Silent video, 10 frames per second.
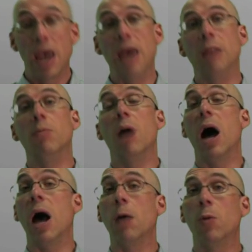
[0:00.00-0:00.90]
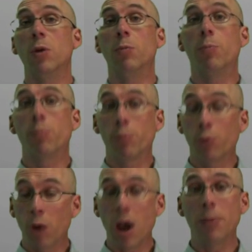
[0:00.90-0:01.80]
And I would
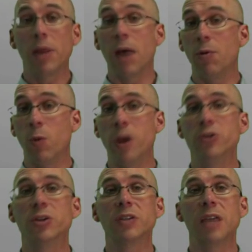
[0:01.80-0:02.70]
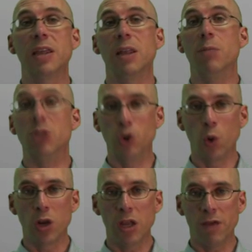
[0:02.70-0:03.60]
wager to say that a
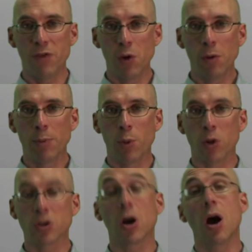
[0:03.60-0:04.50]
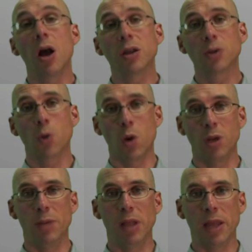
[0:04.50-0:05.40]
majority of your reports are also going
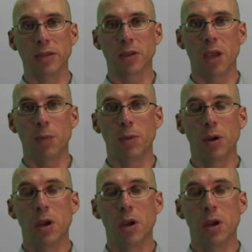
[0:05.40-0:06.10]
to be landscape.